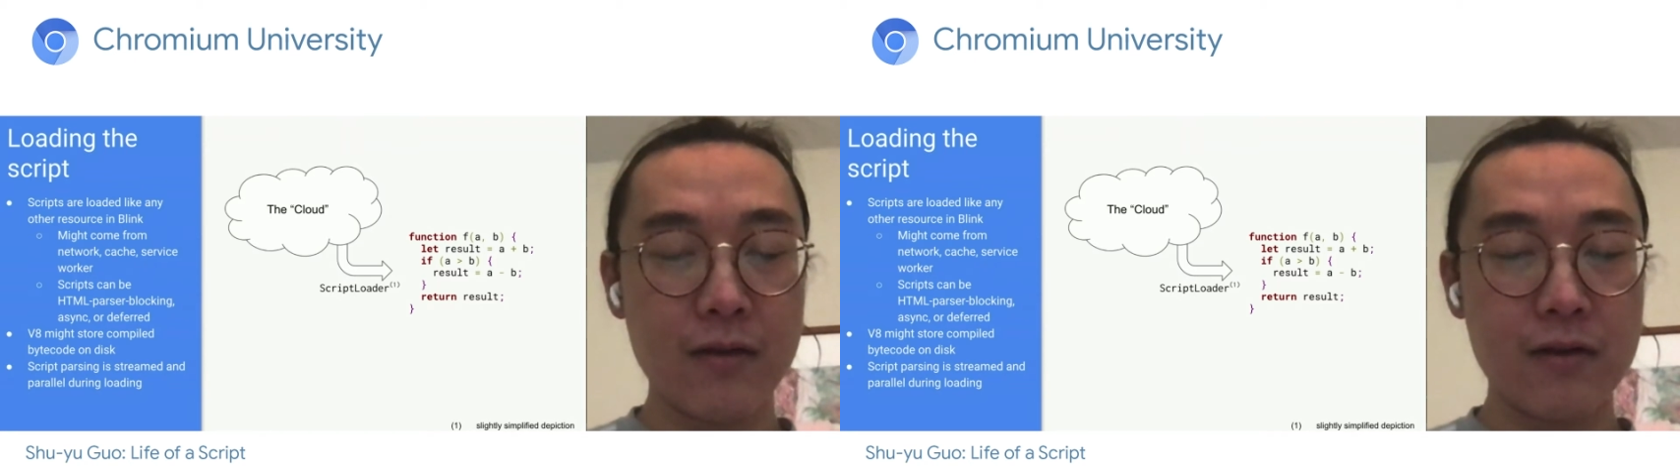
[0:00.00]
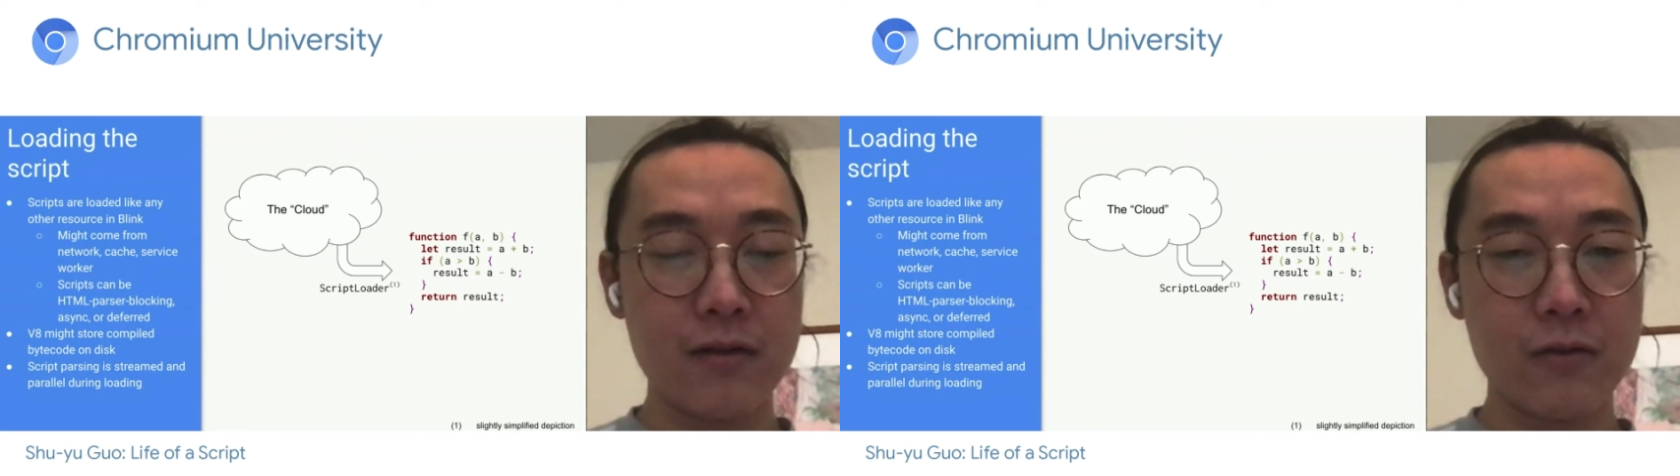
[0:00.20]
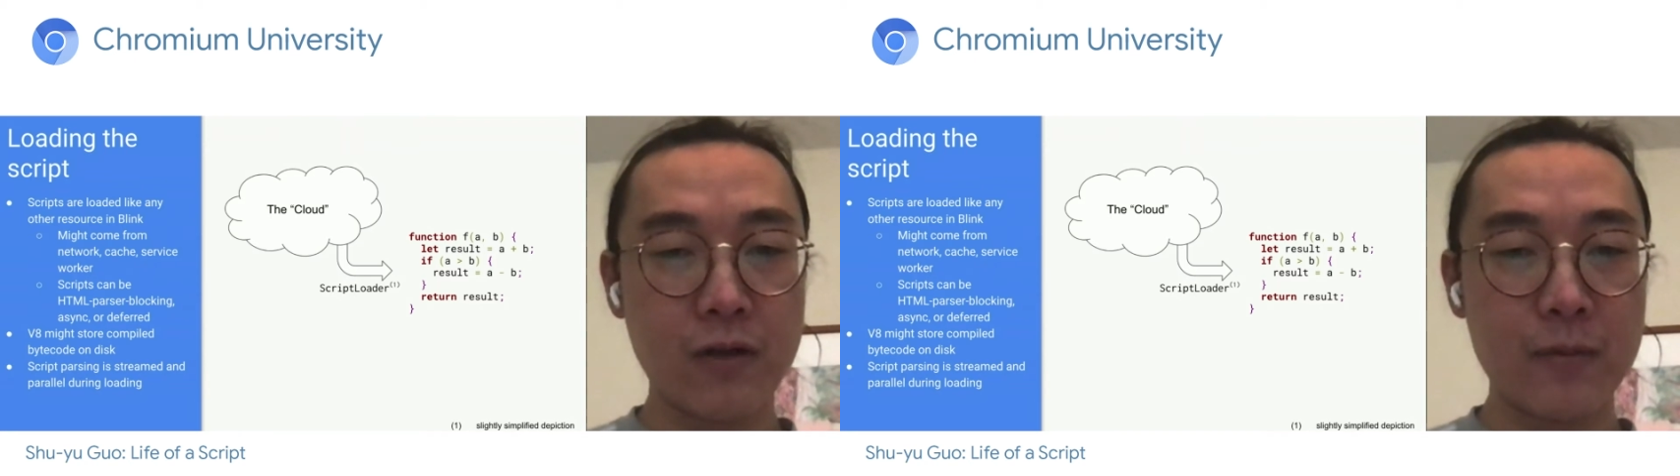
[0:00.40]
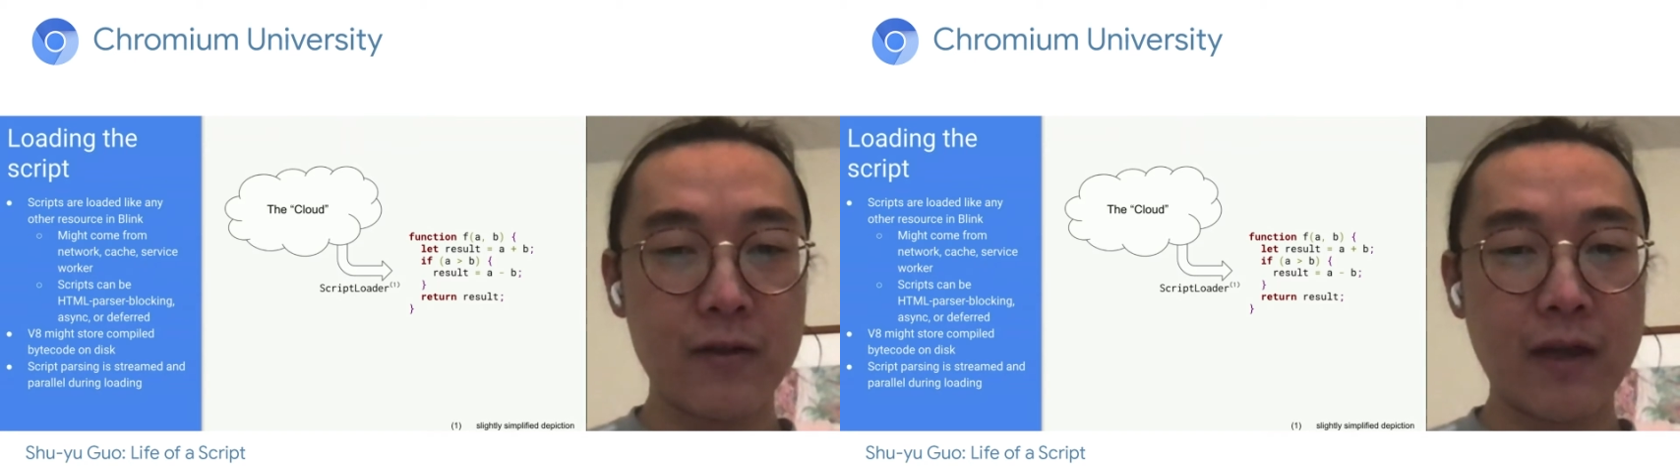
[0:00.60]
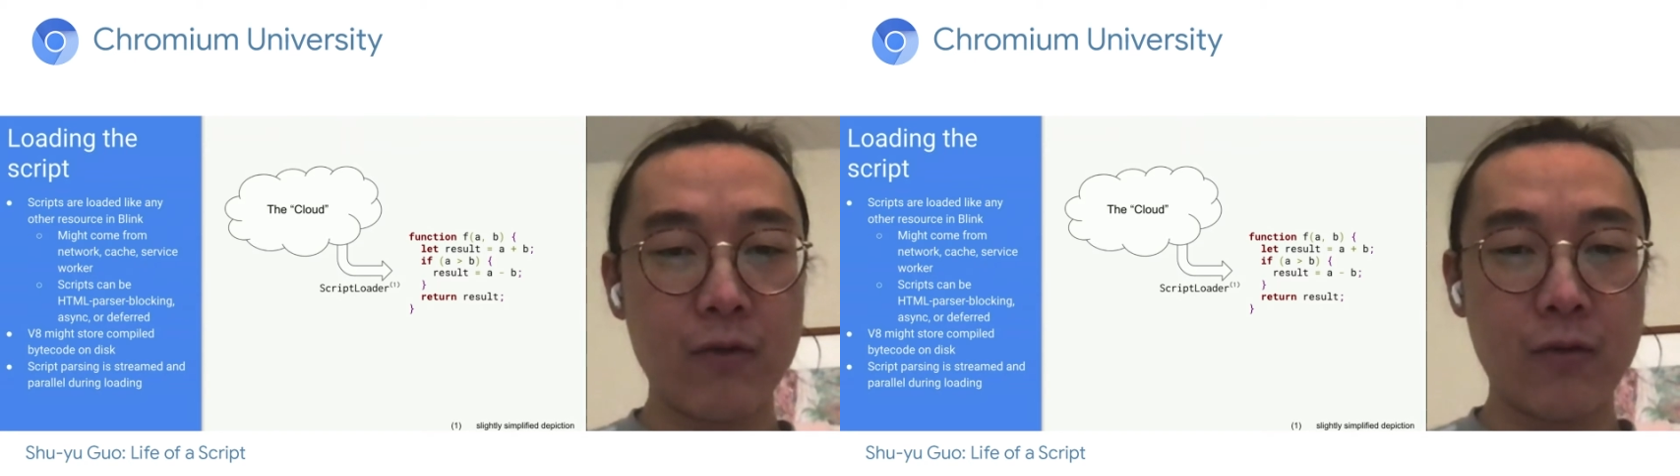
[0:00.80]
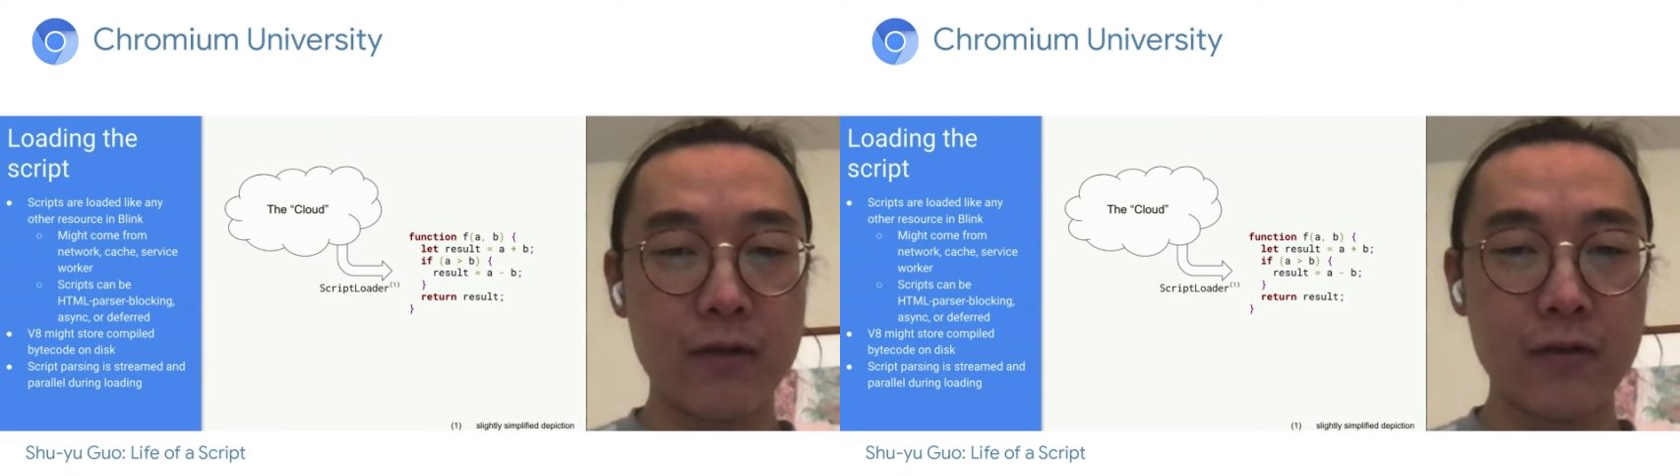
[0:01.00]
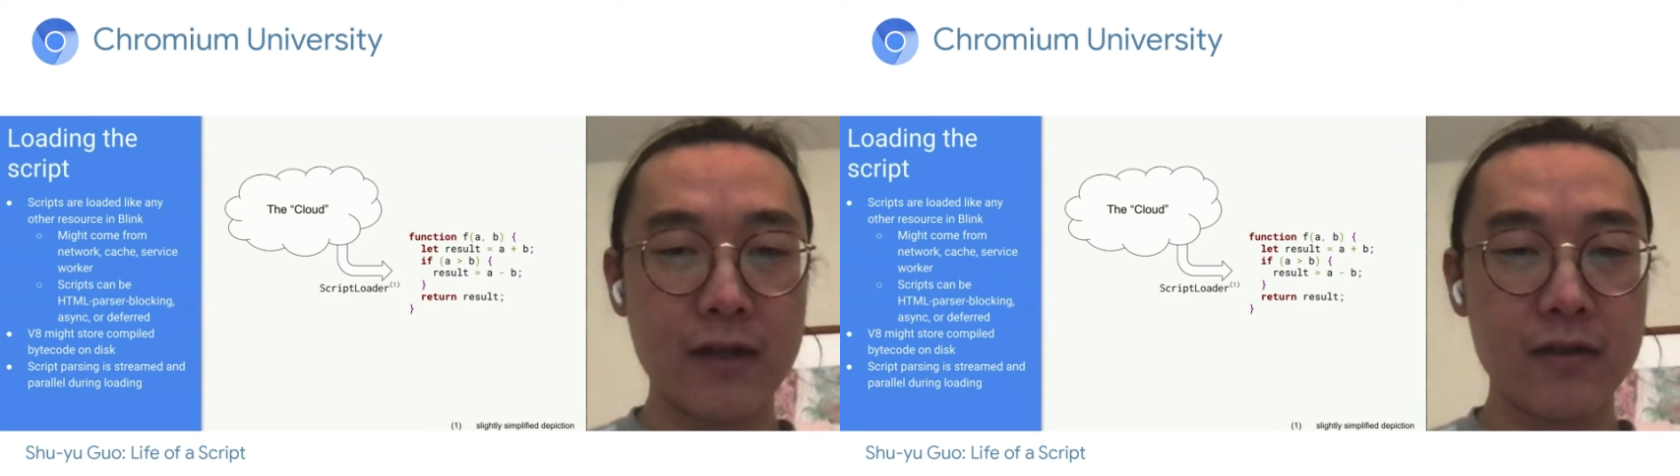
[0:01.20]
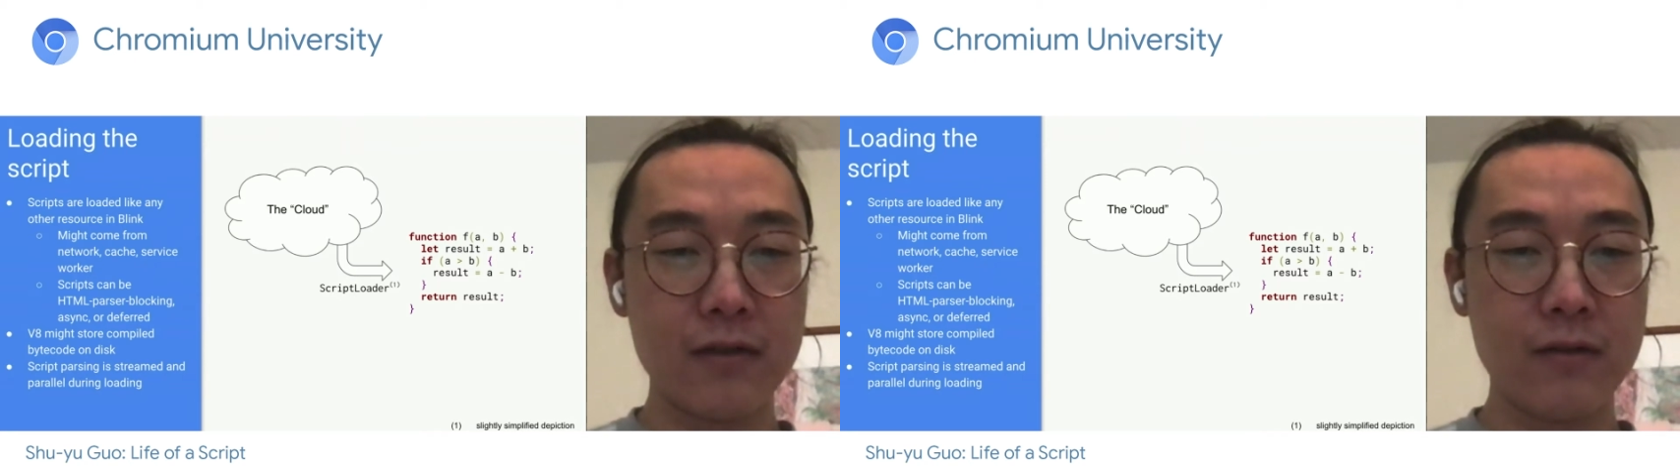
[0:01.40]
there's a script that we want to
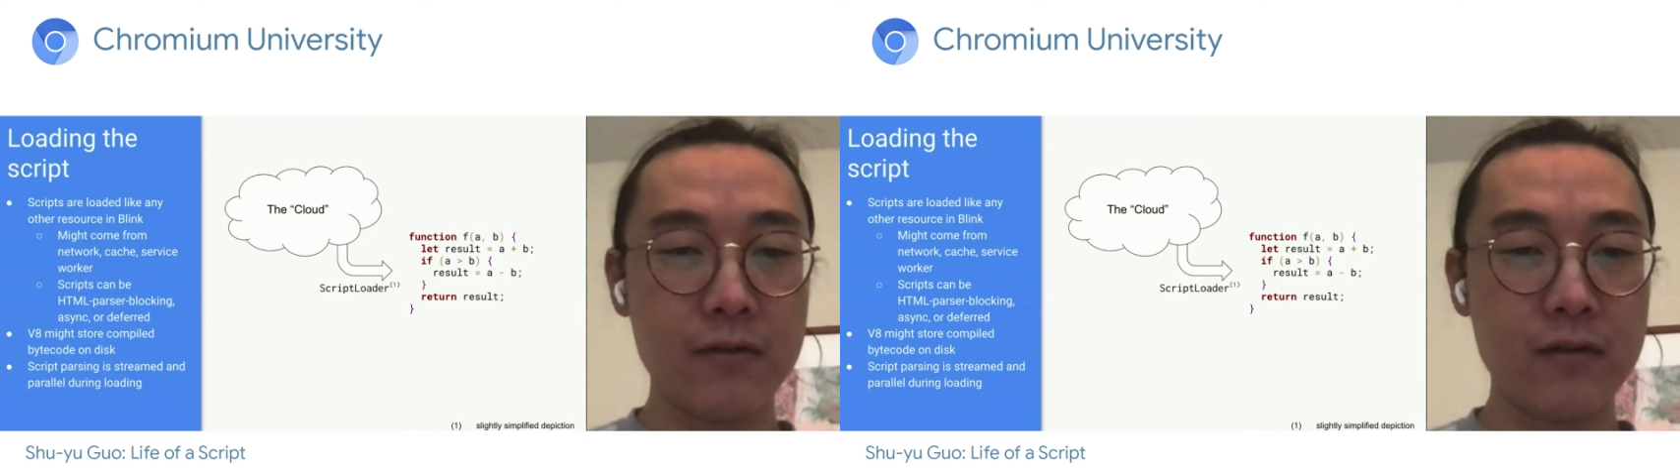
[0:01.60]
execute.